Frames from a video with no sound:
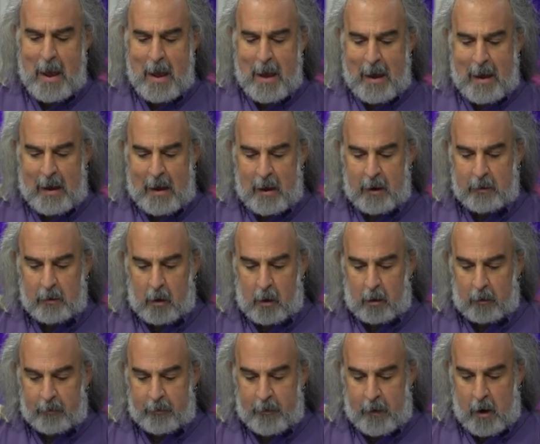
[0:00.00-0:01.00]
And
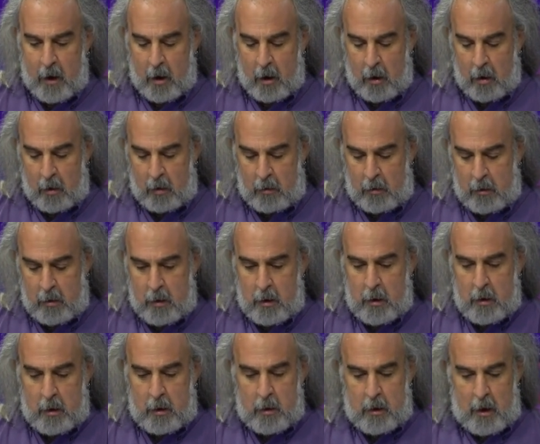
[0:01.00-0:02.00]
although
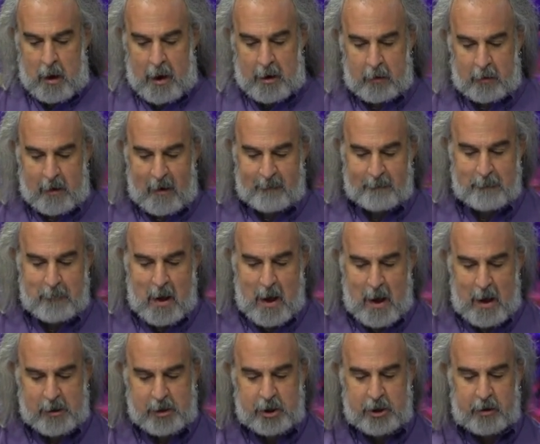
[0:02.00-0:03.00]
I don't have
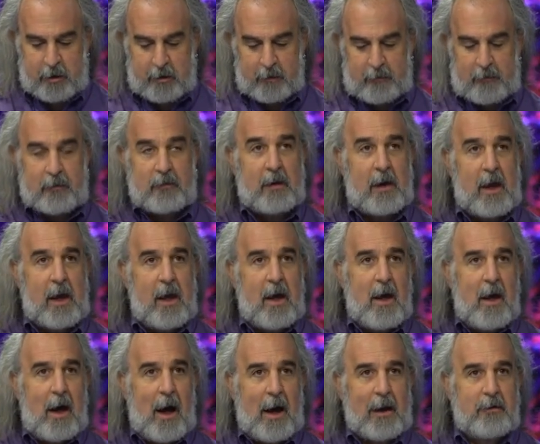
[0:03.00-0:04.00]
much, you could see
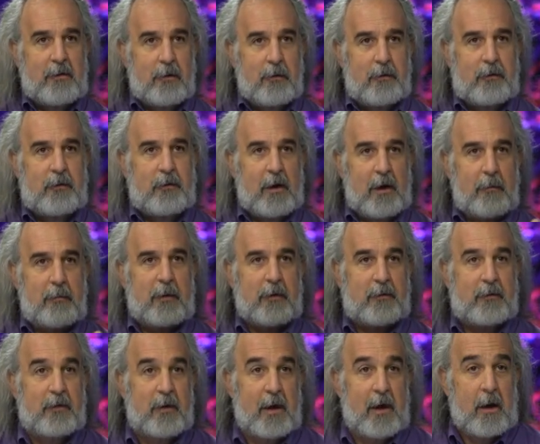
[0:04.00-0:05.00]
I do seem to
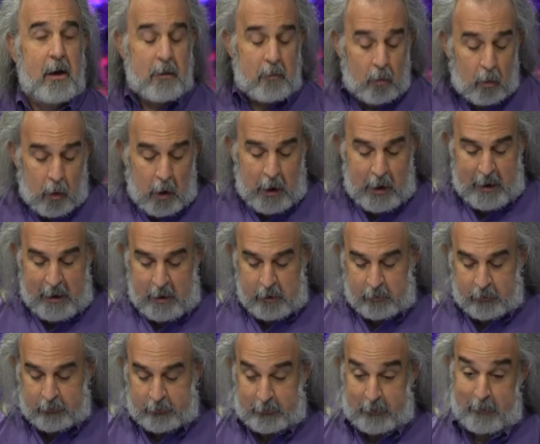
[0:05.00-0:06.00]
see one
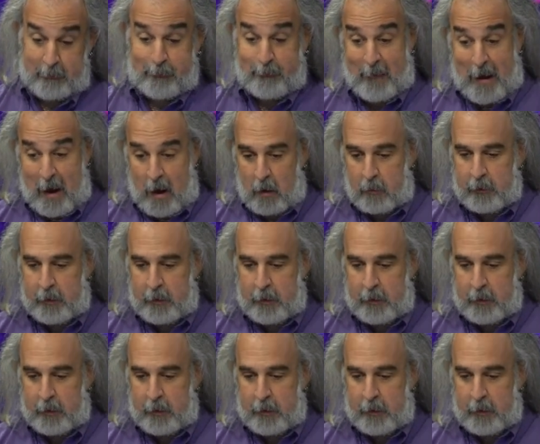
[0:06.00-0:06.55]
interesting file.